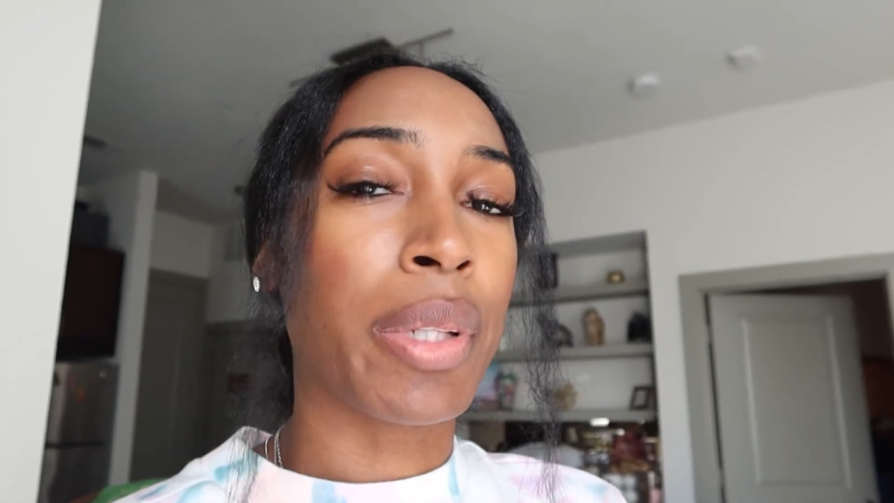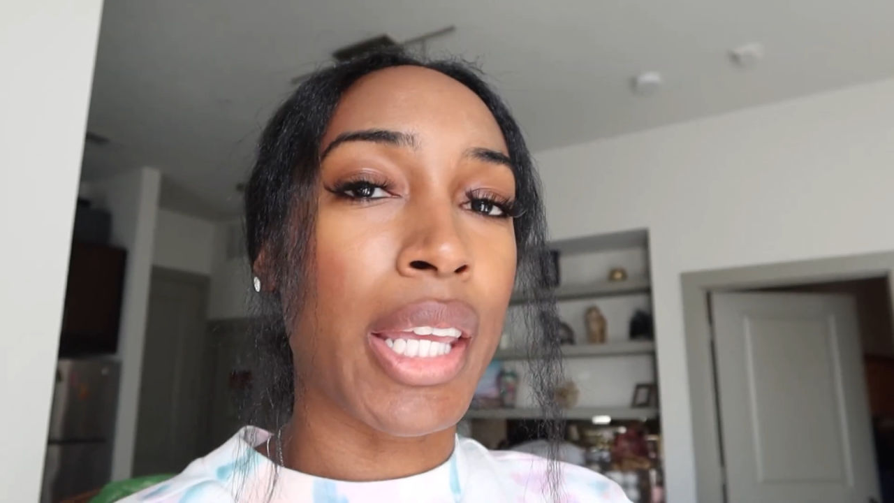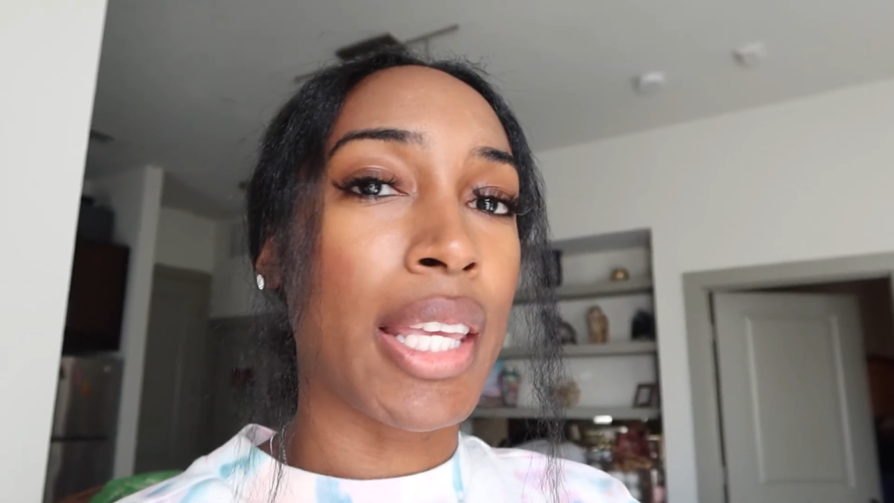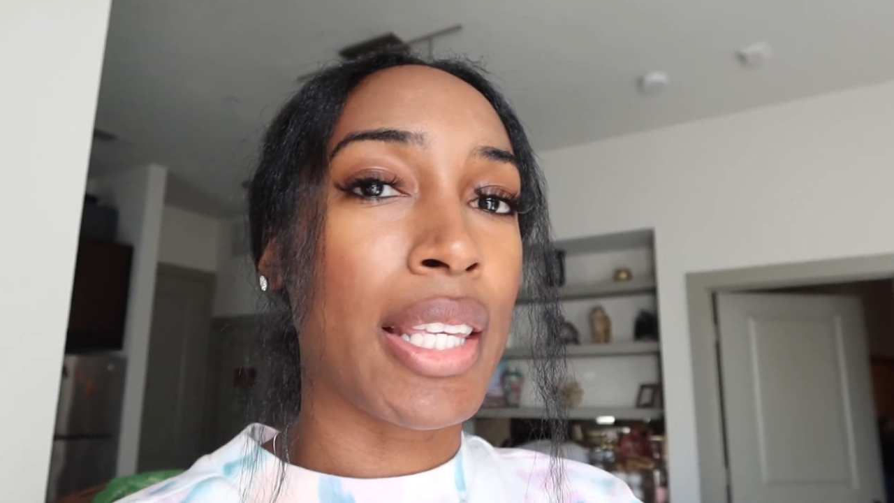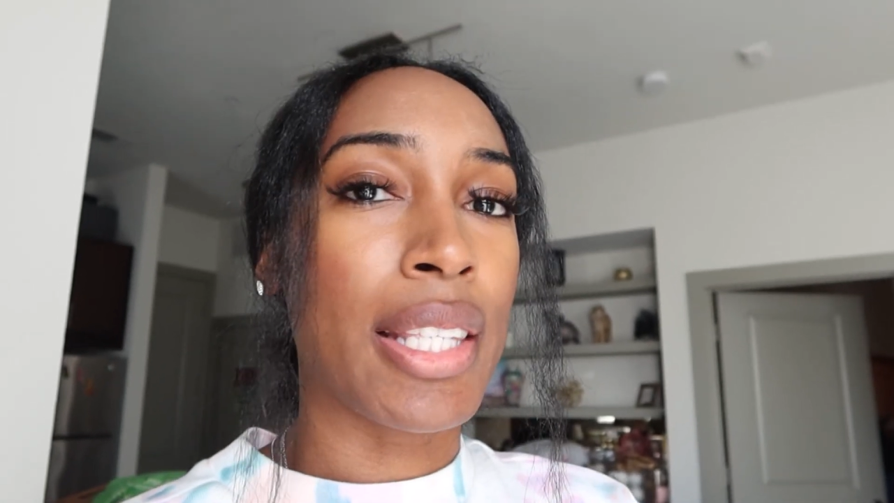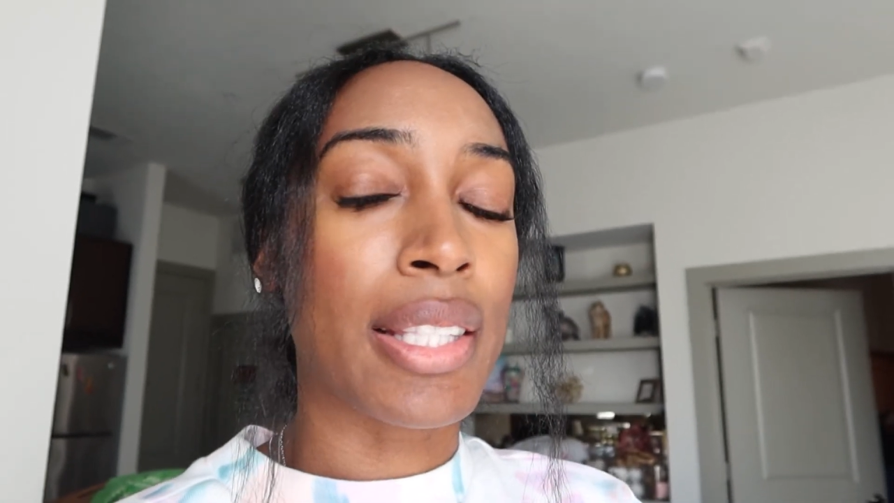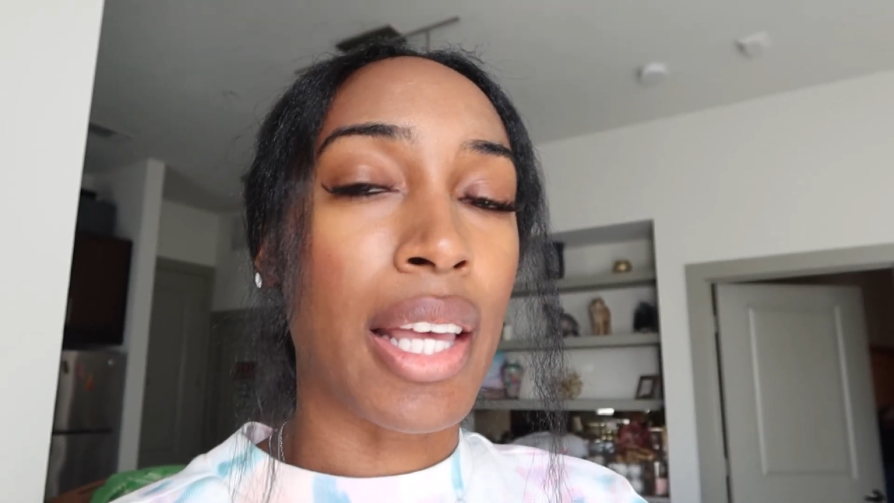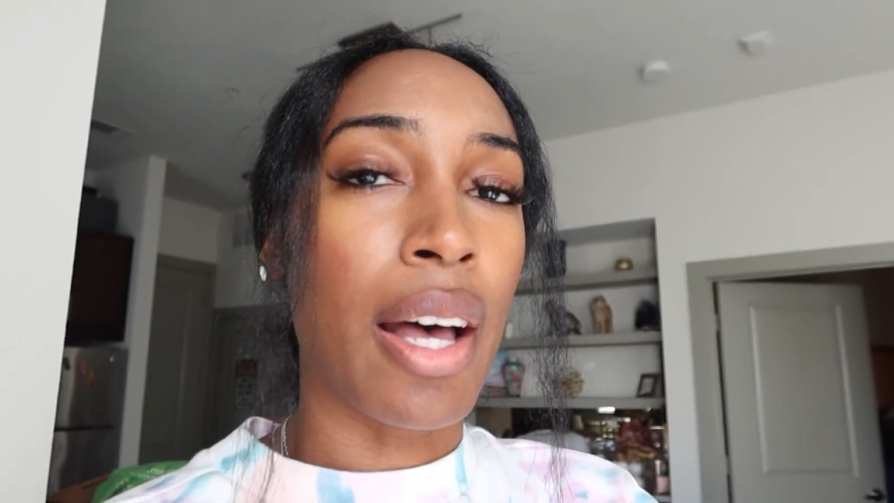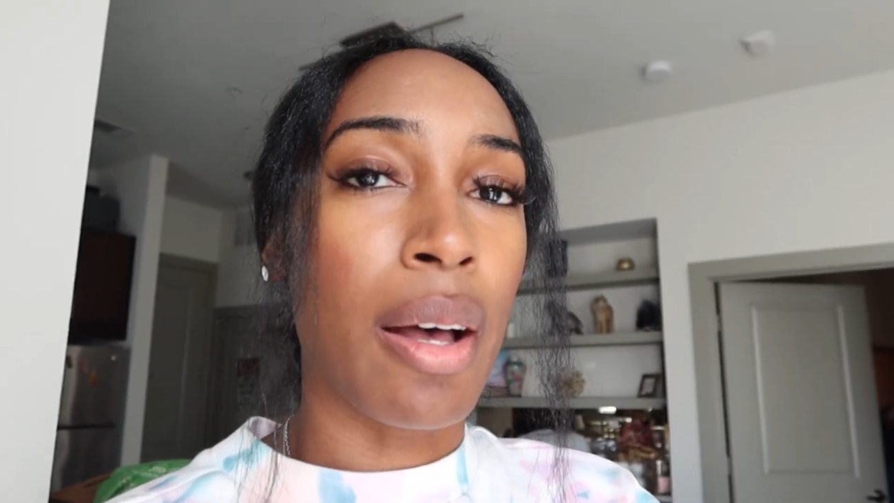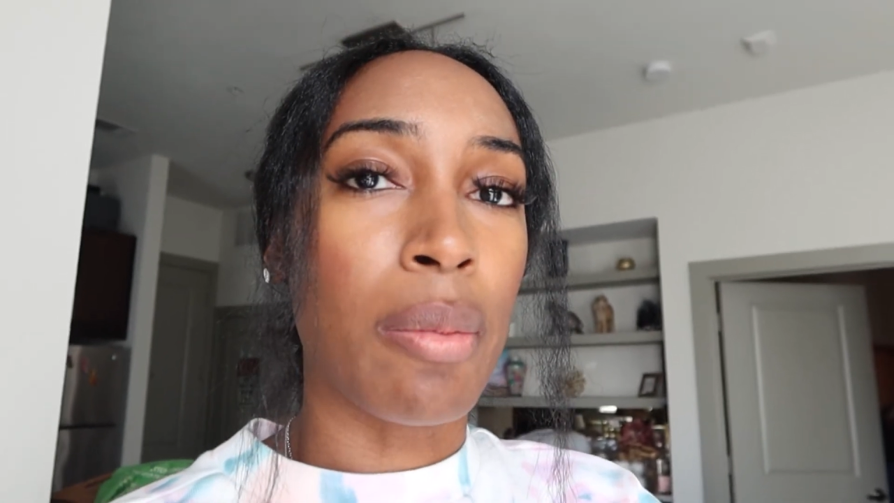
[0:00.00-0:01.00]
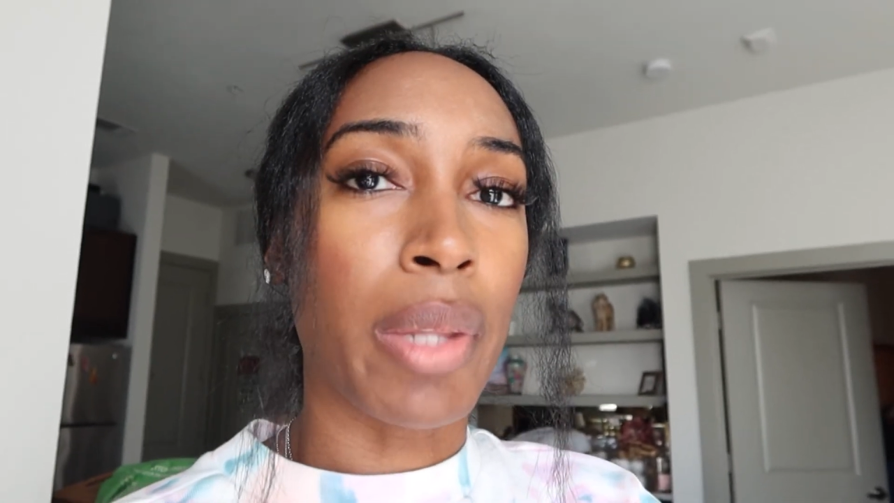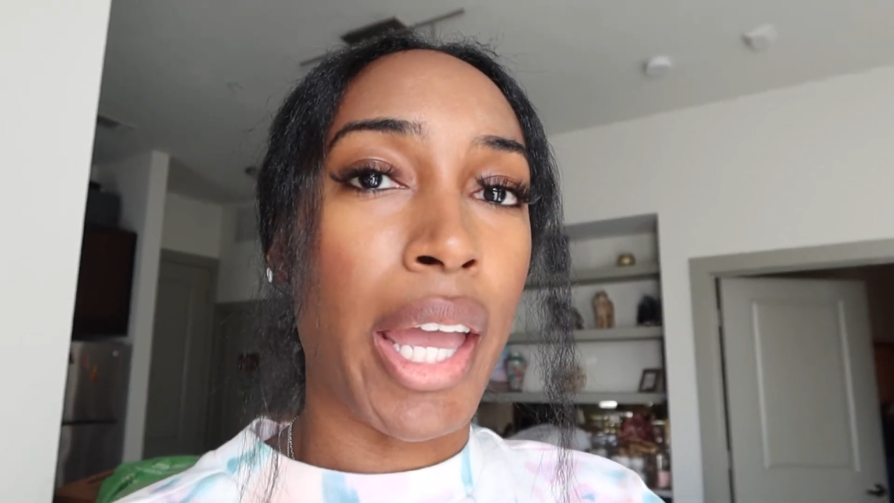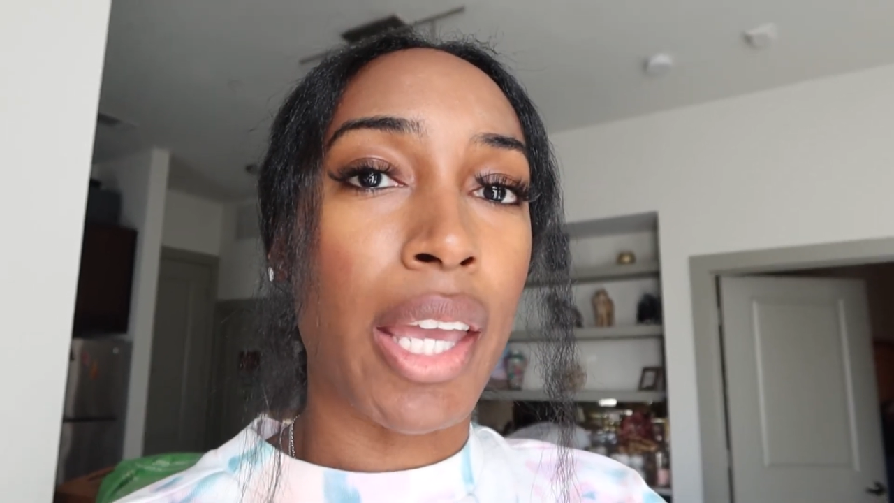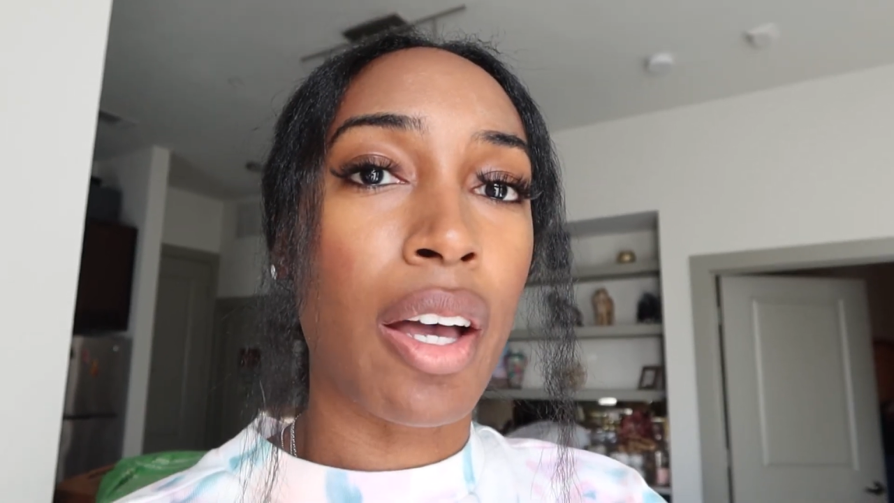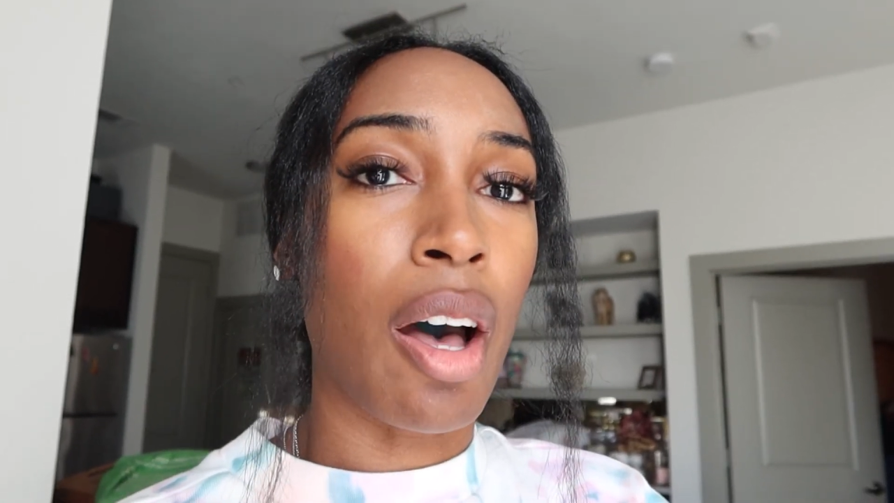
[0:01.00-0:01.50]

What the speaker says: please like,